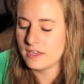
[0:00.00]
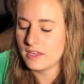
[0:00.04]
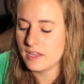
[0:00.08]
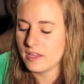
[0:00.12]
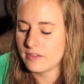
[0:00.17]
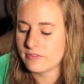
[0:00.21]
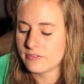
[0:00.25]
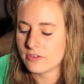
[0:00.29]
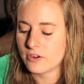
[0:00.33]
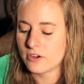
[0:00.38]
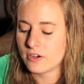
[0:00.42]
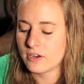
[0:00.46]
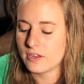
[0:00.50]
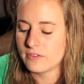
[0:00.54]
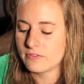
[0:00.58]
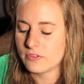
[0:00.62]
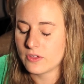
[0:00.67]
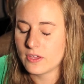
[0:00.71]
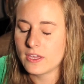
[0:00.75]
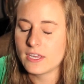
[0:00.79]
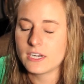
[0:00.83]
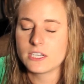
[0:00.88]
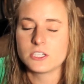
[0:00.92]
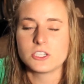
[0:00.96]
if you're if you
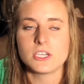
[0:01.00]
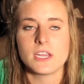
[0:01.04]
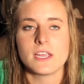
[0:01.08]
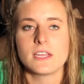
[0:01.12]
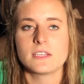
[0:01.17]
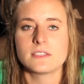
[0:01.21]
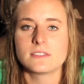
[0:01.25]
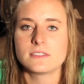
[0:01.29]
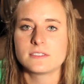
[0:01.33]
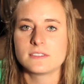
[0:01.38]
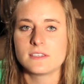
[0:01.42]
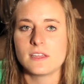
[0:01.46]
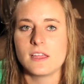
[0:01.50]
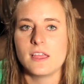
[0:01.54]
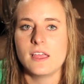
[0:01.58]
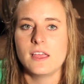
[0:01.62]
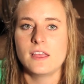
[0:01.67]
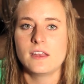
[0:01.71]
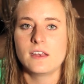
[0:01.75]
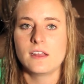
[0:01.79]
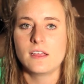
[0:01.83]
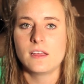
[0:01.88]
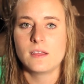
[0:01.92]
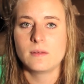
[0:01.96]
get a chance
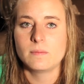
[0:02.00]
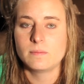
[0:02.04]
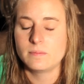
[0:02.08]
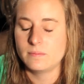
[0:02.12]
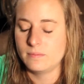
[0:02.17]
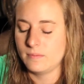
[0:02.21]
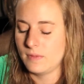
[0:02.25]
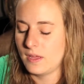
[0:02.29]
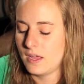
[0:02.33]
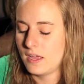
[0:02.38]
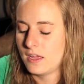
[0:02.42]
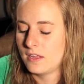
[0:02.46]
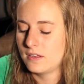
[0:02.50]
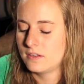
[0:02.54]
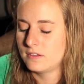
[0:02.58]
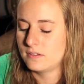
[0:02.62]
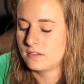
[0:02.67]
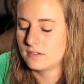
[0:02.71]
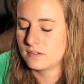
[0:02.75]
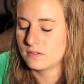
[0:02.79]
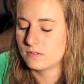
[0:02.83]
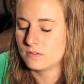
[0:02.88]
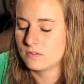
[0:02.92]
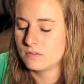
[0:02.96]
and um,
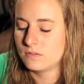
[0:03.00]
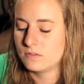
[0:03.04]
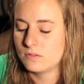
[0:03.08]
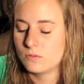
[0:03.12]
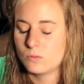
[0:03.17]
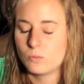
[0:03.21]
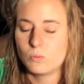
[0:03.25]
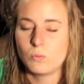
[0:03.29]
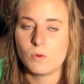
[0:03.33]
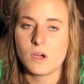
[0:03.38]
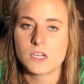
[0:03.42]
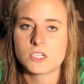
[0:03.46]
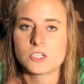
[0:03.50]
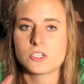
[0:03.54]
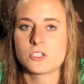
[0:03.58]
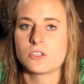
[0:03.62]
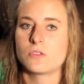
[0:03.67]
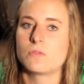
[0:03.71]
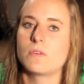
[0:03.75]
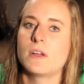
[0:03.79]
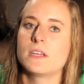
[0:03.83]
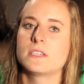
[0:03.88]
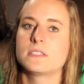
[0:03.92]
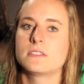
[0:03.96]
and watch
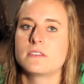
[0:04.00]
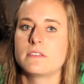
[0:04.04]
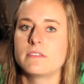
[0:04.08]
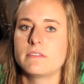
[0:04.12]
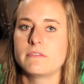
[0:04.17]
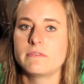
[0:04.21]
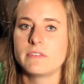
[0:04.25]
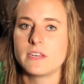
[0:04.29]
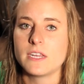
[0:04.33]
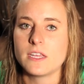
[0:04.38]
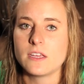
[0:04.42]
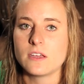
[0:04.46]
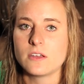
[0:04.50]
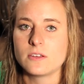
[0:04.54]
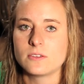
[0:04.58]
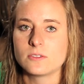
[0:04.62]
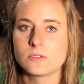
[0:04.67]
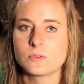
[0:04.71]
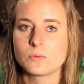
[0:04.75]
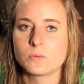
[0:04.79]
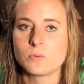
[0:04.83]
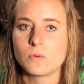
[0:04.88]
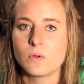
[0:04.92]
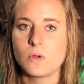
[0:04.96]
the rest of the
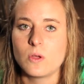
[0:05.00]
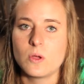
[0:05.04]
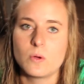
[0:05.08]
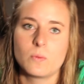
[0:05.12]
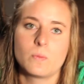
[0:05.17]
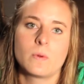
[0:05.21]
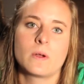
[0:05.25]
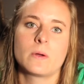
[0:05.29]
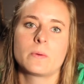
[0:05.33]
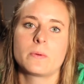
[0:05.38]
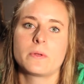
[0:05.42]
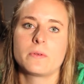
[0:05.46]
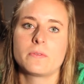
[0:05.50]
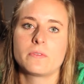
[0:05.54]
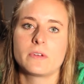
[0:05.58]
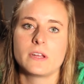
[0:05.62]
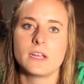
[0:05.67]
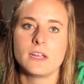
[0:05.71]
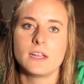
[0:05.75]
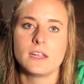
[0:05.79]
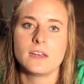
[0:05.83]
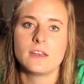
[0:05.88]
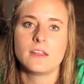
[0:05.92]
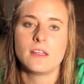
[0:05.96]
videos, where we
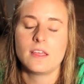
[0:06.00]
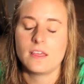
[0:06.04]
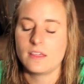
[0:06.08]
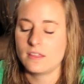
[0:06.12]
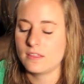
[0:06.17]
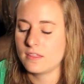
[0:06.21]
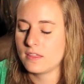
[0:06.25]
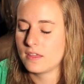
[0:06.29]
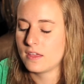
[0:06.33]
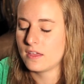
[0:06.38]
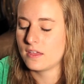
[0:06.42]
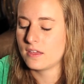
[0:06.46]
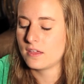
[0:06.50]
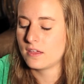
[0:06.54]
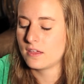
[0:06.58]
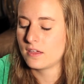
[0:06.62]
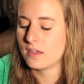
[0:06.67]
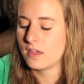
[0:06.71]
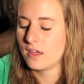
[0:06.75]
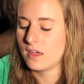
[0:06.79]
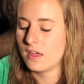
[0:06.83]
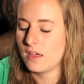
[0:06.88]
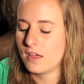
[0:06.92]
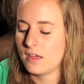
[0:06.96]
read the
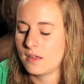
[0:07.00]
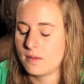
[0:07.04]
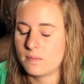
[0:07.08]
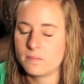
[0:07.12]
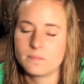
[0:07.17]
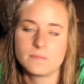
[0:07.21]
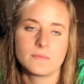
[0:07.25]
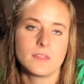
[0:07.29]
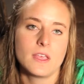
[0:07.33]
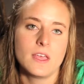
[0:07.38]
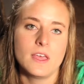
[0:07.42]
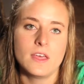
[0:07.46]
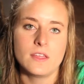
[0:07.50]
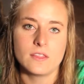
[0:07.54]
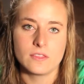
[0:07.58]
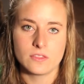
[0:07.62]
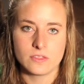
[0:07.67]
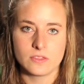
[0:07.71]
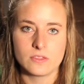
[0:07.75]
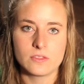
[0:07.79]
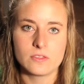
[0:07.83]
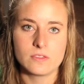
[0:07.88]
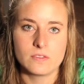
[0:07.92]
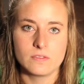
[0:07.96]
um,
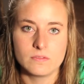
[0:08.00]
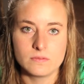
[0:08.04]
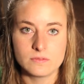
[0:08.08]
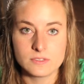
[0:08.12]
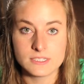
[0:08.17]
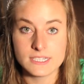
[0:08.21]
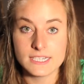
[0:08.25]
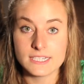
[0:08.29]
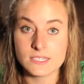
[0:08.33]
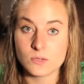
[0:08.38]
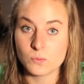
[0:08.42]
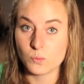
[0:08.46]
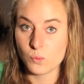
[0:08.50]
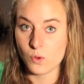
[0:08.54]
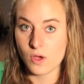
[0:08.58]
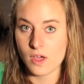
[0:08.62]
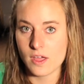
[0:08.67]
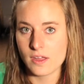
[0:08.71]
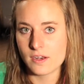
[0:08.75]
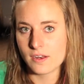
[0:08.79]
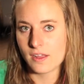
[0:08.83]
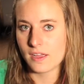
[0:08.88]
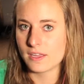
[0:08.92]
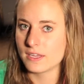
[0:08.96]
season
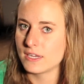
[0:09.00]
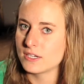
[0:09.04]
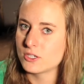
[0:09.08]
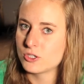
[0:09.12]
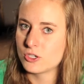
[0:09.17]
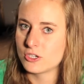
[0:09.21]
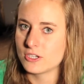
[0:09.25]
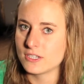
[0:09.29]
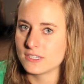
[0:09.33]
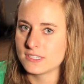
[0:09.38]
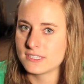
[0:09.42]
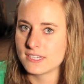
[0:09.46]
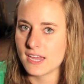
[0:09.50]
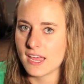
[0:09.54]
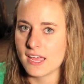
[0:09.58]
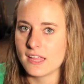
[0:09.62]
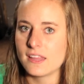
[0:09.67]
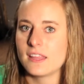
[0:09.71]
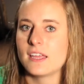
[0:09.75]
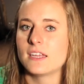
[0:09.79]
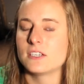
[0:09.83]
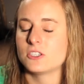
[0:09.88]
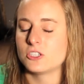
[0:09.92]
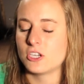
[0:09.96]
one, I guess you could
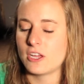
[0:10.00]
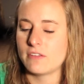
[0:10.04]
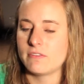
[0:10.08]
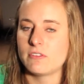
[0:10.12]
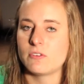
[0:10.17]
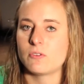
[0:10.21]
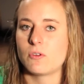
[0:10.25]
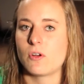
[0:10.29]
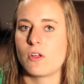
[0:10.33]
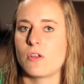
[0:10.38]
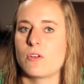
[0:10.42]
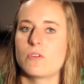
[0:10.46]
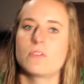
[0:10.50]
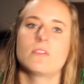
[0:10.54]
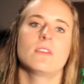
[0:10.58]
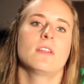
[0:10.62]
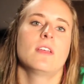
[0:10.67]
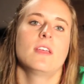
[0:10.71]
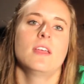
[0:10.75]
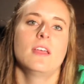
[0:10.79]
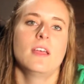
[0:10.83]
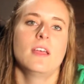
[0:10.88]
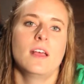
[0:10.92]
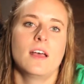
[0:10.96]
say, that Jevan wrote.
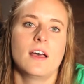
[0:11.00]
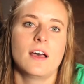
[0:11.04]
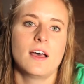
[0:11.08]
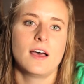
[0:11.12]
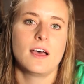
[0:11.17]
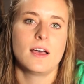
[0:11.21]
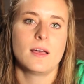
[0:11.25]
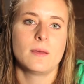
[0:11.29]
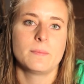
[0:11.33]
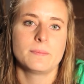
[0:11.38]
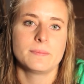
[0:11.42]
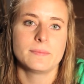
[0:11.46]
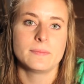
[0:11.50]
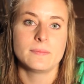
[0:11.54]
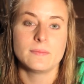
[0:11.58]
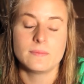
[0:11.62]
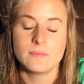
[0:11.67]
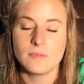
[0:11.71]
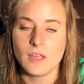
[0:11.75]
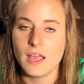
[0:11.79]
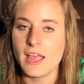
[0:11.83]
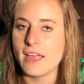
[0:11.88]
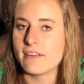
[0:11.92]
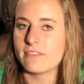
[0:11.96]
Um,
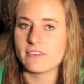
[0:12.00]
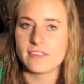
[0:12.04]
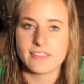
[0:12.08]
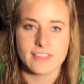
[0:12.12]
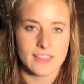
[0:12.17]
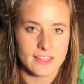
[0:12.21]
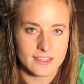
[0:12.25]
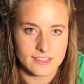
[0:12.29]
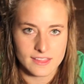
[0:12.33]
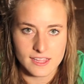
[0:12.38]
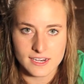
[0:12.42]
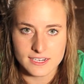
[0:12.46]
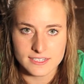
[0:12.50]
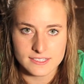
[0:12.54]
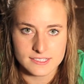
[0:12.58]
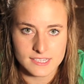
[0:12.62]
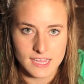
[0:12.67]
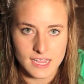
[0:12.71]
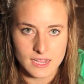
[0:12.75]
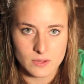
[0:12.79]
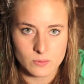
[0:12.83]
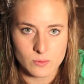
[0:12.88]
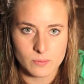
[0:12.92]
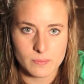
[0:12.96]
everything that he's
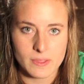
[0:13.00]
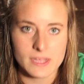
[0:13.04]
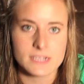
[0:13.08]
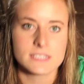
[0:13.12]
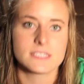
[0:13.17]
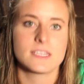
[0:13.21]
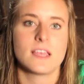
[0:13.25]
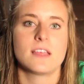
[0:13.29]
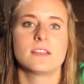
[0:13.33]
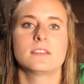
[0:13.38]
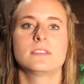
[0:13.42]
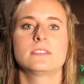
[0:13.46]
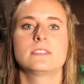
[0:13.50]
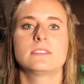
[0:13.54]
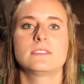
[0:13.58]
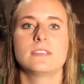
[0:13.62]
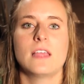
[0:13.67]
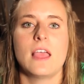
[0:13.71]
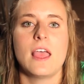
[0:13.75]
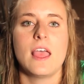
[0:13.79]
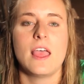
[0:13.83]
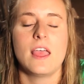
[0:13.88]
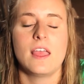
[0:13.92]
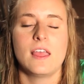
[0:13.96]
saying will make
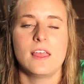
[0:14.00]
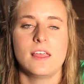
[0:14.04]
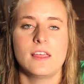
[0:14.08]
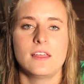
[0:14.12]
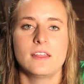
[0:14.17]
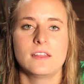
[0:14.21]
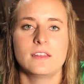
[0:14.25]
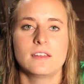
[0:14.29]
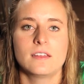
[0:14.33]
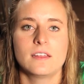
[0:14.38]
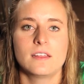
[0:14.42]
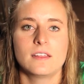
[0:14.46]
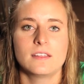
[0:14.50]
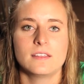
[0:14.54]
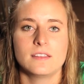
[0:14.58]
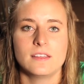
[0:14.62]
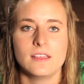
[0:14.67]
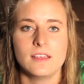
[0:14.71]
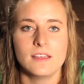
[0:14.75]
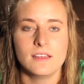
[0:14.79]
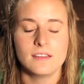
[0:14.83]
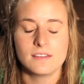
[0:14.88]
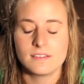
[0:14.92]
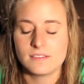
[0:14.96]
sense, and
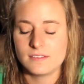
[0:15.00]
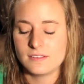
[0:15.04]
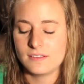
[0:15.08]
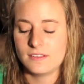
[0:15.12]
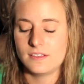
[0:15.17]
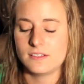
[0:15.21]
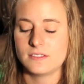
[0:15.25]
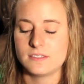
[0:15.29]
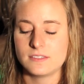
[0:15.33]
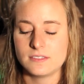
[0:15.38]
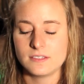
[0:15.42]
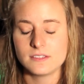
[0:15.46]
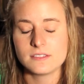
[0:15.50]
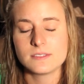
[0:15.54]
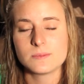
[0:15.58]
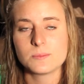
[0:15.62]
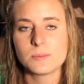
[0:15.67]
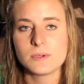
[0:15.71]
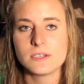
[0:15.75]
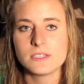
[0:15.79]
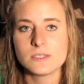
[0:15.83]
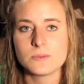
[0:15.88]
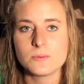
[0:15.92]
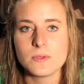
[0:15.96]
yeah, it's it's
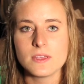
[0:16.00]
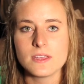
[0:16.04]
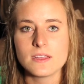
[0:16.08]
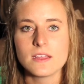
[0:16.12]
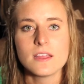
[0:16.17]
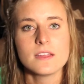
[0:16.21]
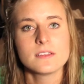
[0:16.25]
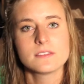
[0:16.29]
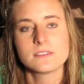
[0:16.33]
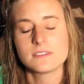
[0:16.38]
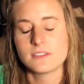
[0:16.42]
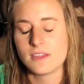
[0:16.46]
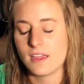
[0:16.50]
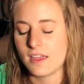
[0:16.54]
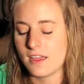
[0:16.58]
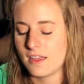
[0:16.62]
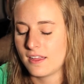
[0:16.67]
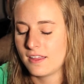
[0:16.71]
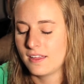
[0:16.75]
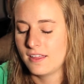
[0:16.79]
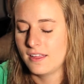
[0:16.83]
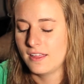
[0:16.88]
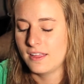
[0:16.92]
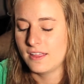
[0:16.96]
pretty sweet. It's
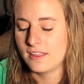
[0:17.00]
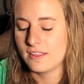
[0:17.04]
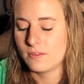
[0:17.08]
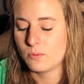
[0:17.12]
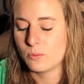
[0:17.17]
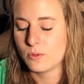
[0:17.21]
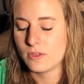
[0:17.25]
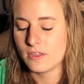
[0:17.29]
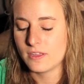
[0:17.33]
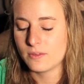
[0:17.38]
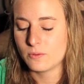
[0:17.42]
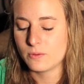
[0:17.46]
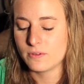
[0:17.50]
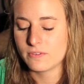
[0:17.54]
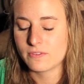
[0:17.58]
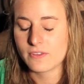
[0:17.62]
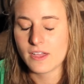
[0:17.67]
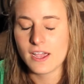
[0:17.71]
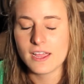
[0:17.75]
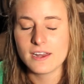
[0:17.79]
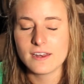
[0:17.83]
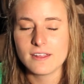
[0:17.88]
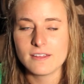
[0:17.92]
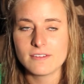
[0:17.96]
uh, we we've
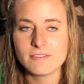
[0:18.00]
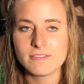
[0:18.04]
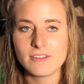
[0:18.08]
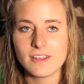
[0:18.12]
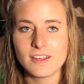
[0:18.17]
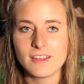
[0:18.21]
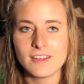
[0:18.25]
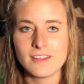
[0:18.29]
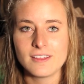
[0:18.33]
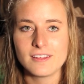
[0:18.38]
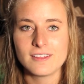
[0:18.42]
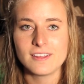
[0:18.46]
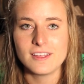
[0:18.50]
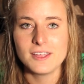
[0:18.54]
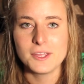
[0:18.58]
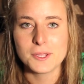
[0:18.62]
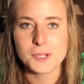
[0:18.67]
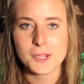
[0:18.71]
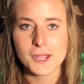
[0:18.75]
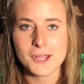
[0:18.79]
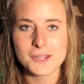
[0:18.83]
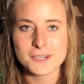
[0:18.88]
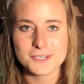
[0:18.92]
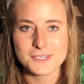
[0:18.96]
kind of uh,
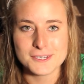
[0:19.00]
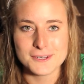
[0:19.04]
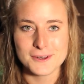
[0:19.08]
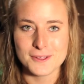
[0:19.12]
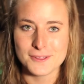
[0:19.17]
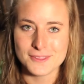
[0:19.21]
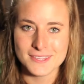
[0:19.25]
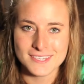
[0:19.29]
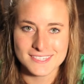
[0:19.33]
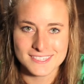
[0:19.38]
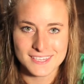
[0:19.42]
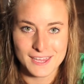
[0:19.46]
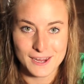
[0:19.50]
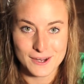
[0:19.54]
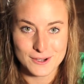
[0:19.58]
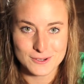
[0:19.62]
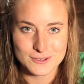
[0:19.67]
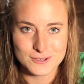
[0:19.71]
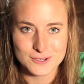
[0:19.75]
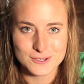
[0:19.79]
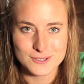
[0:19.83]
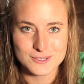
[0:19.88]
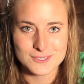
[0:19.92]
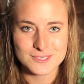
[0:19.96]
gotten to know these
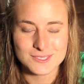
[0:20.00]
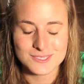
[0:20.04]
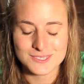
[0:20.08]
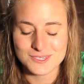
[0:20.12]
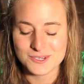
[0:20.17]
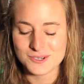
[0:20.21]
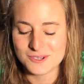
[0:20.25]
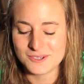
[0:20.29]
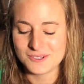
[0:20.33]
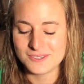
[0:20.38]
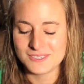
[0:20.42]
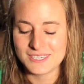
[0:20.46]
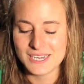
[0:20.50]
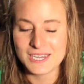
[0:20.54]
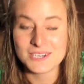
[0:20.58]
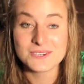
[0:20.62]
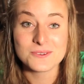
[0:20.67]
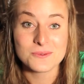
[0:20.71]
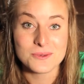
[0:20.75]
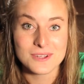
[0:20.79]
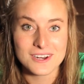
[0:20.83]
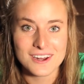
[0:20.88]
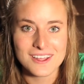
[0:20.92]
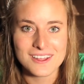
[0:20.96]
characters to down
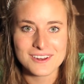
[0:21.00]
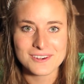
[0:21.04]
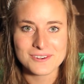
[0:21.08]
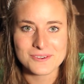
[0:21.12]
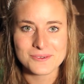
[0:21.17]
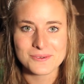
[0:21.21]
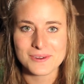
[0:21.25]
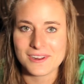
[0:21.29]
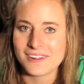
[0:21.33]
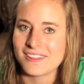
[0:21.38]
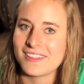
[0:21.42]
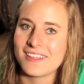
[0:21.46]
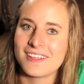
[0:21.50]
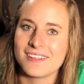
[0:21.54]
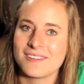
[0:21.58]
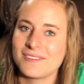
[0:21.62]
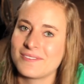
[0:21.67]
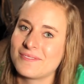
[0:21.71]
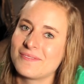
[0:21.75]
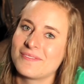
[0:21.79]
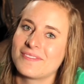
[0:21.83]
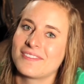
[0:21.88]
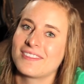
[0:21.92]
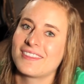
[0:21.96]
to what underwear they
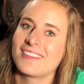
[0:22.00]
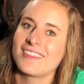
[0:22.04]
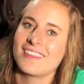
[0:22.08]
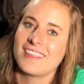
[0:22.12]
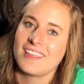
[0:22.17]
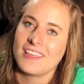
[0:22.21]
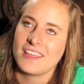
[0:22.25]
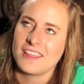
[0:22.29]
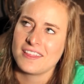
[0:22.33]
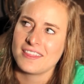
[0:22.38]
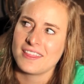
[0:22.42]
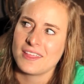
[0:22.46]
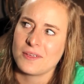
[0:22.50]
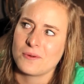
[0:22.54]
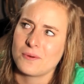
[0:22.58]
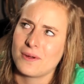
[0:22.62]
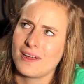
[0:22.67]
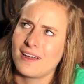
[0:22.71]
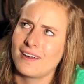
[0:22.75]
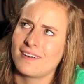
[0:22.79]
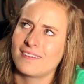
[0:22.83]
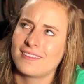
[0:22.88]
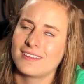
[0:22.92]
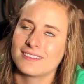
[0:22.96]
they
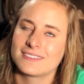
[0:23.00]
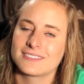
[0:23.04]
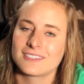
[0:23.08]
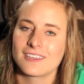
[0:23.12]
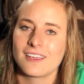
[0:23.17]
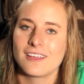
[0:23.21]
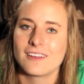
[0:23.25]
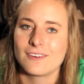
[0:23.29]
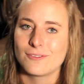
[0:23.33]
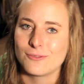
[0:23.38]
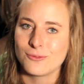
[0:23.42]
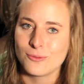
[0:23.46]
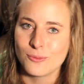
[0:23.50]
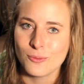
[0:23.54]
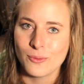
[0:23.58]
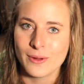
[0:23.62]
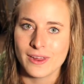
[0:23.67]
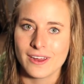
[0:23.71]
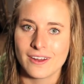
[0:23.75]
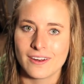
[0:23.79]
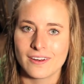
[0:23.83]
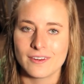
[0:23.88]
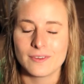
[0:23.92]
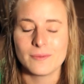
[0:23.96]
wear. That's kind of
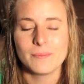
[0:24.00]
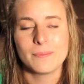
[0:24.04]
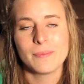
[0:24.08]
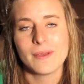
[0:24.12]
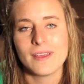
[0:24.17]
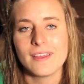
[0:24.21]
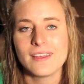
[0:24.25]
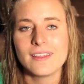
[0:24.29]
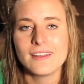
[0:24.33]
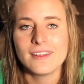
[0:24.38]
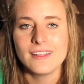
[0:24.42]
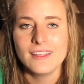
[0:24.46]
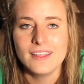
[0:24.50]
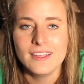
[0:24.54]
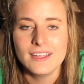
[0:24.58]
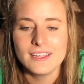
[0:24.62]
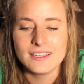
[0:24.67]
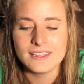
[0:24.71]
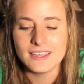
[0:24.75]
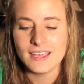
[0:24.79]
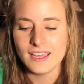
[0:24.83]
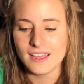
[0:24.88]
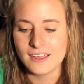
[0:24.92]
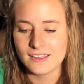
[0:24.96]
weird, but
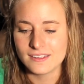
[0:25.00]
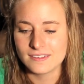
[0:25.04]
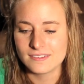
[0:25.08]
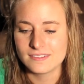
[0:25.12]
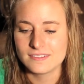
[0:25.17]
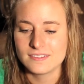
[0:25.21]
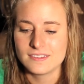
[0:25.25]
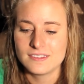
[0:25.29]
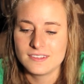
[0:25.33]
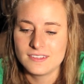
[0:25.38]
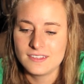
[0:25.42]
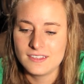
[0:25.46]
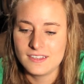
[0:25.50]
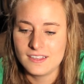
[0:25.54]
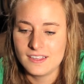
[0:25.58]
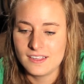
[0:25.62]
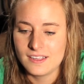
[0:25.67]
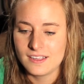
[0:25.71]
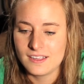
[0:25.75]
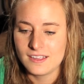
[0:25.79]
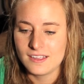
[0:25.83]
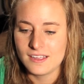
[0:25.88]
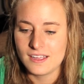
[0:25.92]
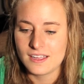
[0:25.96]
yeah,
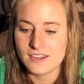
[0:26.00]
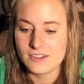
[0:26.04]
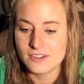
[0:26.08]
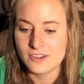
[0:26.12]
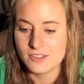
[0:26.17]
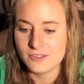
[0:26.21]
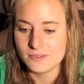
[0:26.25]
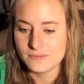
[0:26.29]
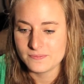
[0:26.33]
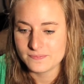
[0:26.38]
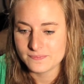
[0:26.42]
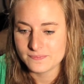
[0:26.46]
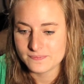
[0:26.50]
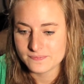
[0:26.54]
I don't know.